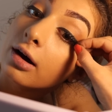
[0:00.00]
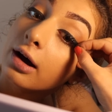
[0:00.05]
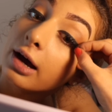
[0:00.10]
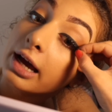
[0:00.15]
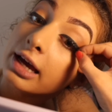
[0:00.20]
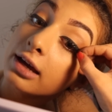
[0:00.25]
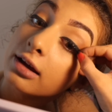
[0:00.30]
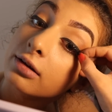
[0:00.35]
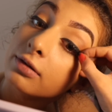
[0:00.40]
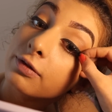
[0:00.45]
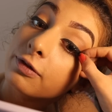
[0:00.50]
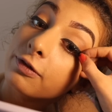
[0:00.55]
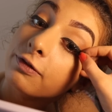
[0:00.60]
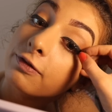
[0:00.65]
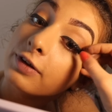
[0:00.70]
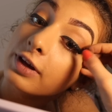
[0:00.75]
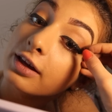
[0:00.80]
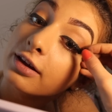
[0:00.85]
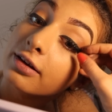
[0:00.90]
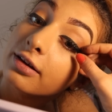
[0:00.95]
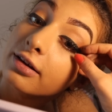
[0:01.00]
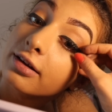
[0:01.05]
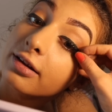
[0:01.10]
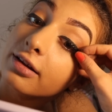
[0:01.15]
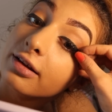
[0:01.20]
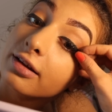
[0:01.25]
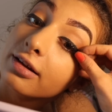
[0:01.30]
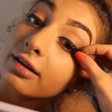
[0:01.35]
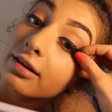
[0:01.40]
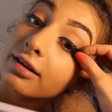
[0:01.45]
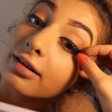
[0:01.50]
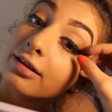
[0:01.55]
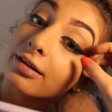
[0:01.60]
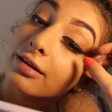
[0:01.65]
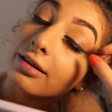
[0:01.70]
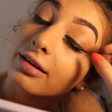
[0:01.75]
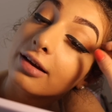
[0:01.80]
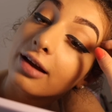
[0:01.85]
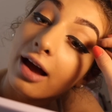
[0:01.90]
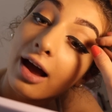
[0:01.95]
I can feel
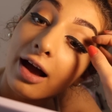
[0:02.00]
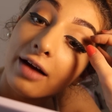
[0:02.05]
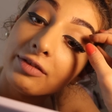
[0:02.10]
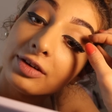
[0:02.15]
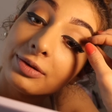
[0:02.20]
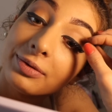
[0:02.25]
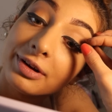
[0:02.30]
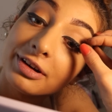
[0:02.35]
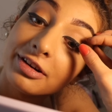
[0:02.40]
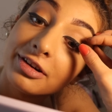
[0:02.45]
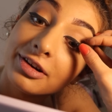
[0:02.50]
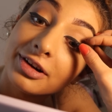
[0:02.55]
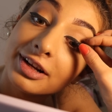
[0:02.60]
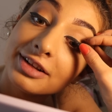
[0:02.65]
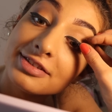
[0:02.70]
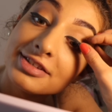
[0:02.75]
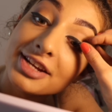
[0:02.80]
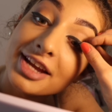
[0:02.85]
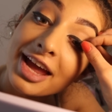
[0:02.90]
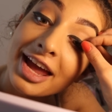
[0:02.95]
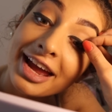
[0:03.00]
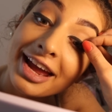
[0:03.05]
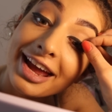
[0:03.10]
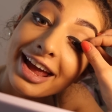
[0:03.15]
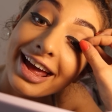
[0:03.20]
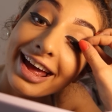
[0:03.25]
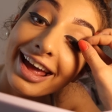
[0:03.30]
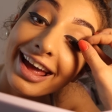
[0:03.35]
everyone cringing.